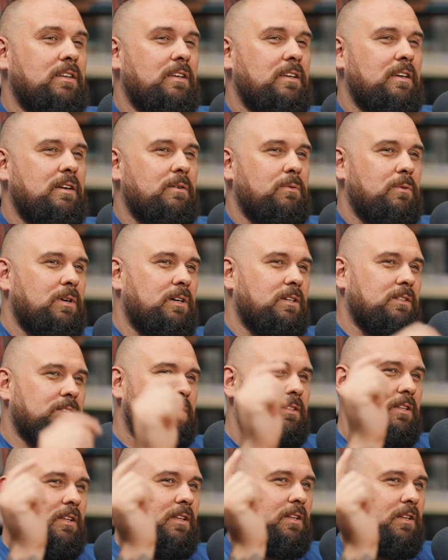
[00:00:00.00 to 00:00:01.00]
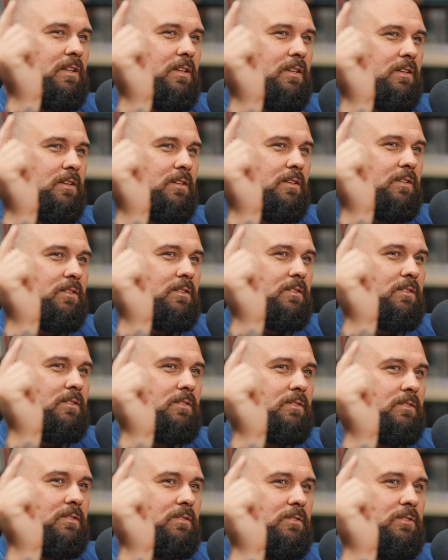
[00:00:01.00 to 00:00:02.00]
It was the
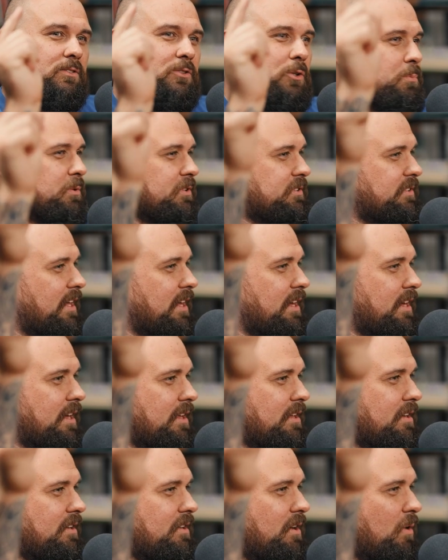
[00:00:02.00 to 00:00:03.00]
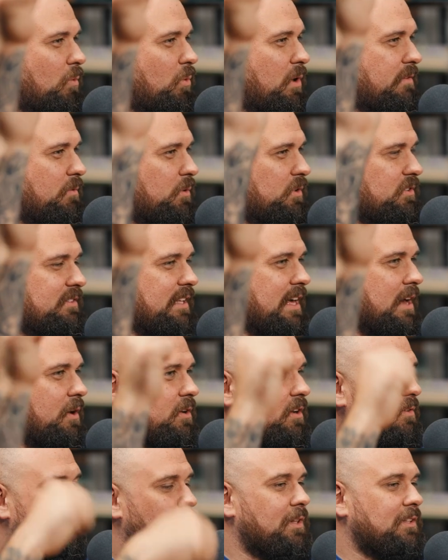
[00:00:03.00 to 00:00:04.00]
Superstay Inn or whatever was down
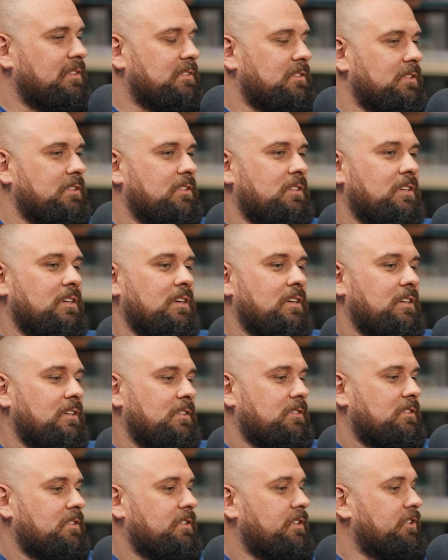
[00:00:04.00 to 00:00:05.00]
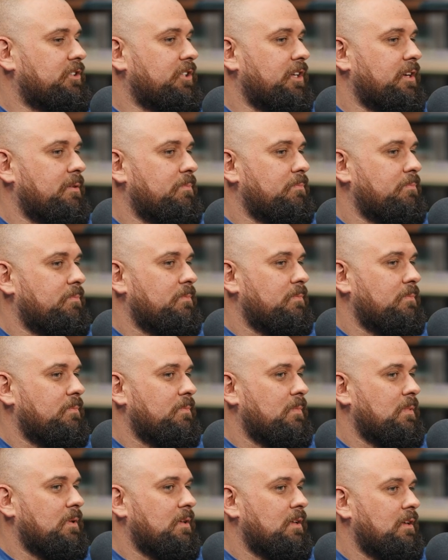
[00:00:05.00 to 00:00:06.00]
on Wilson to the gym.
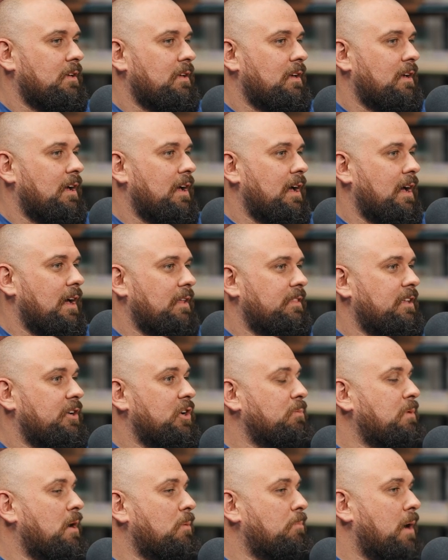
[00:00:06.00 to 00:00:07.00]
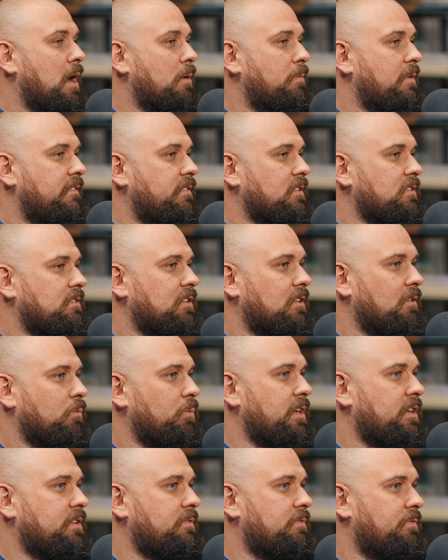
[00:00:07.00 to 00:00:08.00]
I didn't know about Bob Evans till
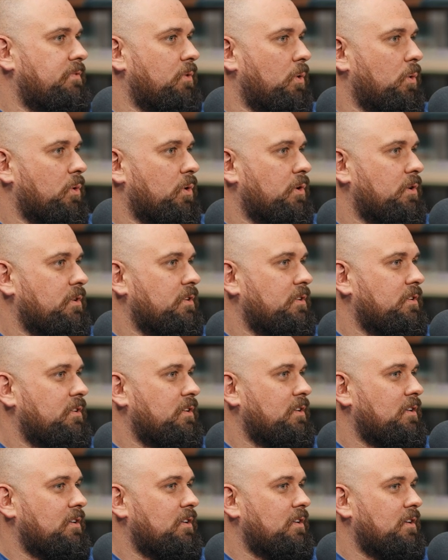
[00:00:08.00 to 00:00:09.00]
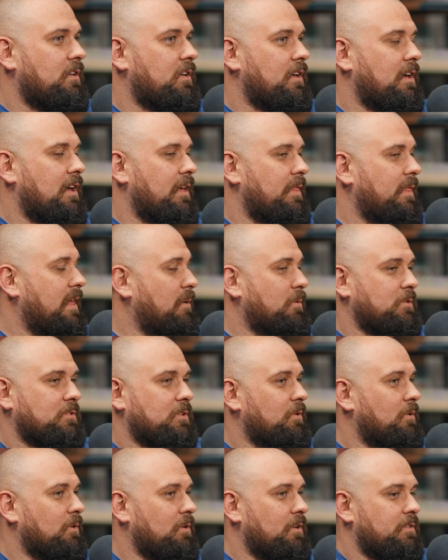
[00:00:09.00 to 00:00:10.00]
week 4. And that was a
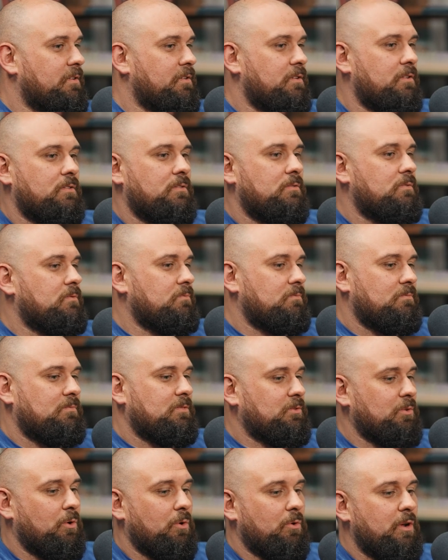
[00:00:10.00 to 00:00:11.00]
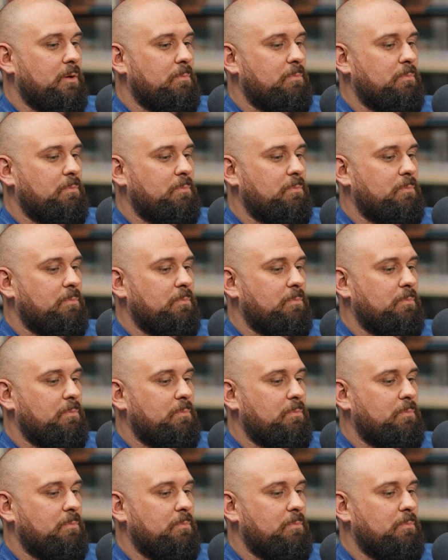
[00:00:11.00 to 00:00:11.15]
whole other story.